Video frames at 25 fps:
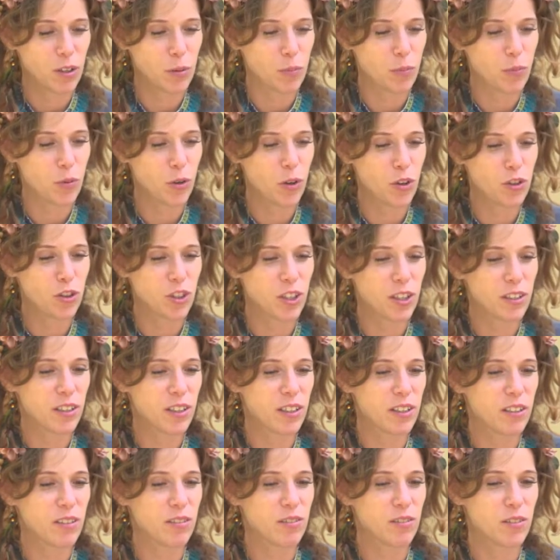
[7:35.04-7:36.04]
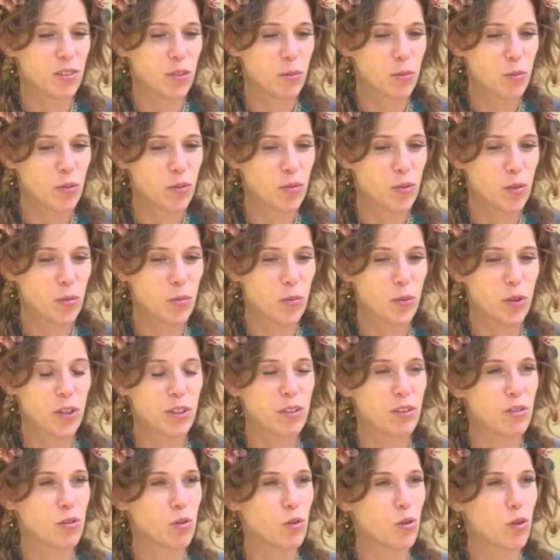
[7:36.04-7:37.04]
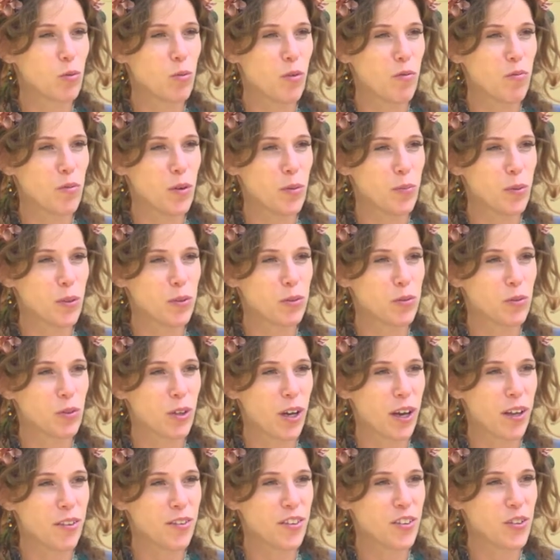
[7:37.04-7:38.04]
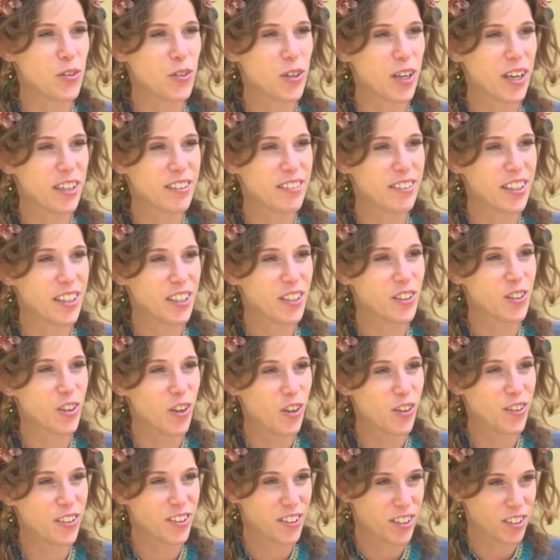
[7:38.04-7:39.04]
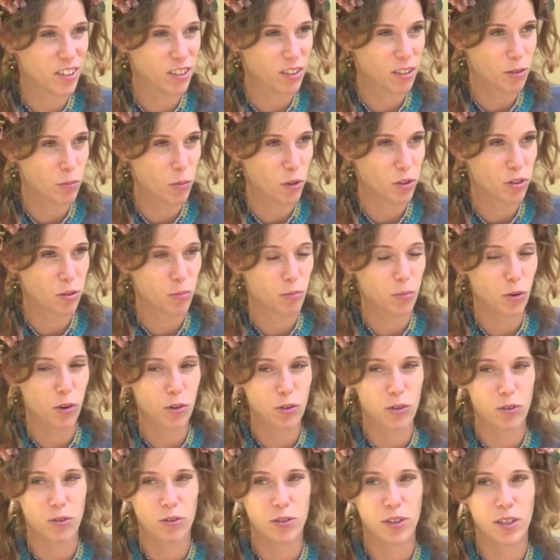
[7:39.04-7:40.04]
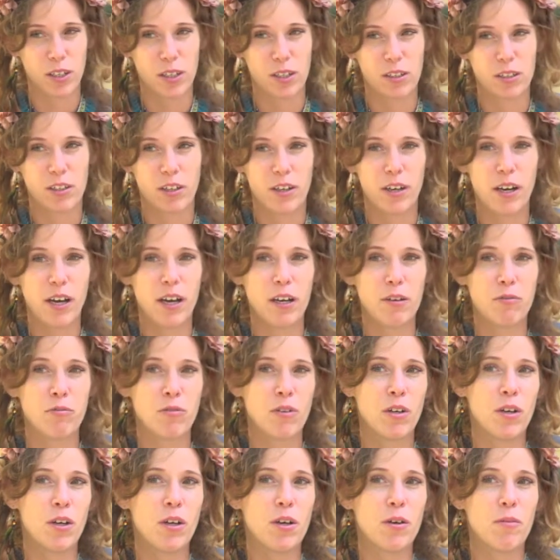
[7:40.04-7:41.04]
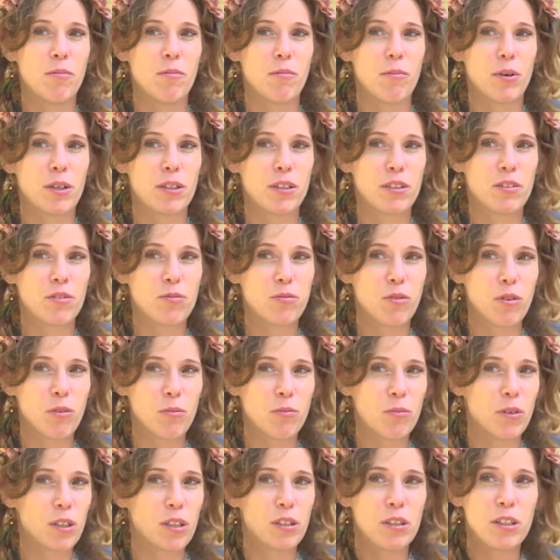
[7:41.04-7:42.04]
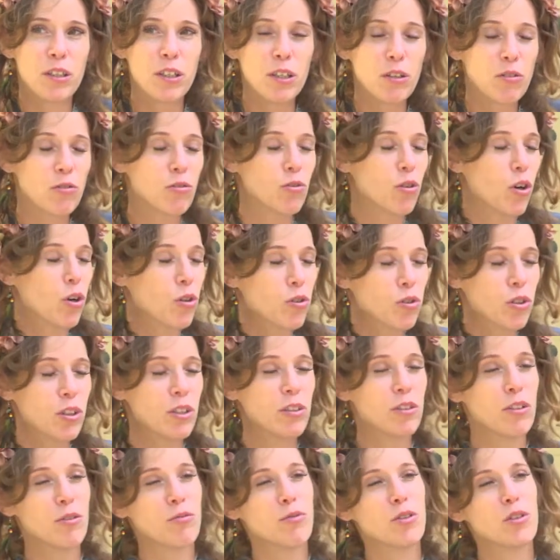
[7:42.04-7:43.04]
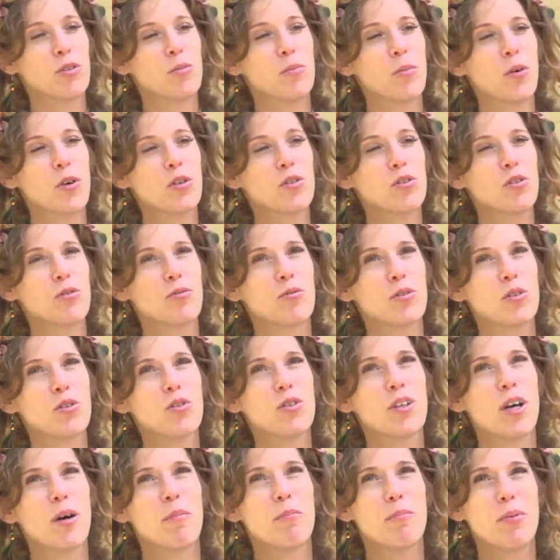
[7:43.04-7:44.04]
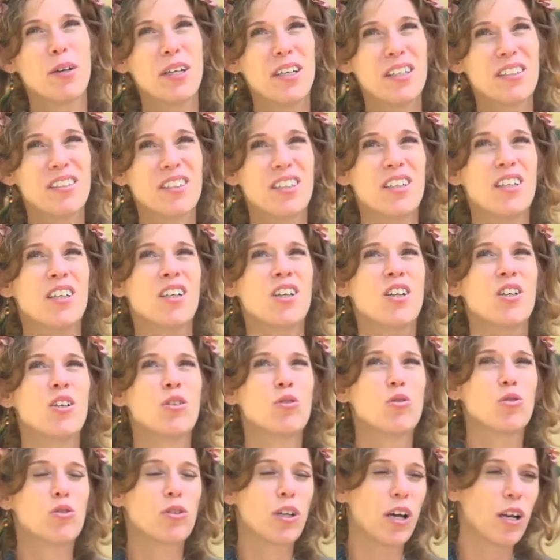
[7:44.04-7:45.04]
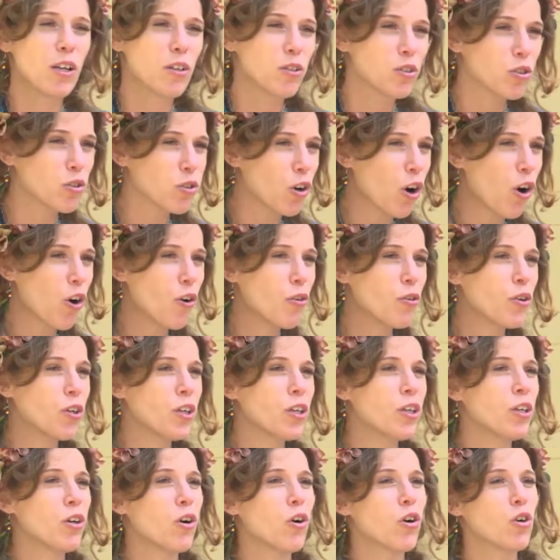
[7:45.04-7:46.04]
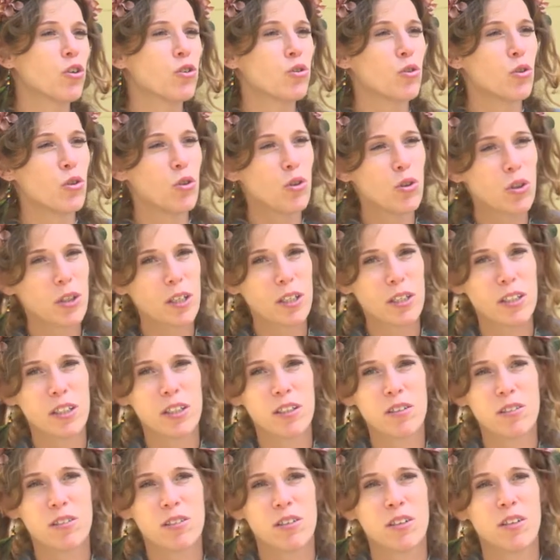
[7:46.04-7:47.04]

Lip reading: project, and if you bring this group of people together, you can't ignore that this is the most important thing in their life. But it's from a totally different point of view, the ability to tell a story or to look at it,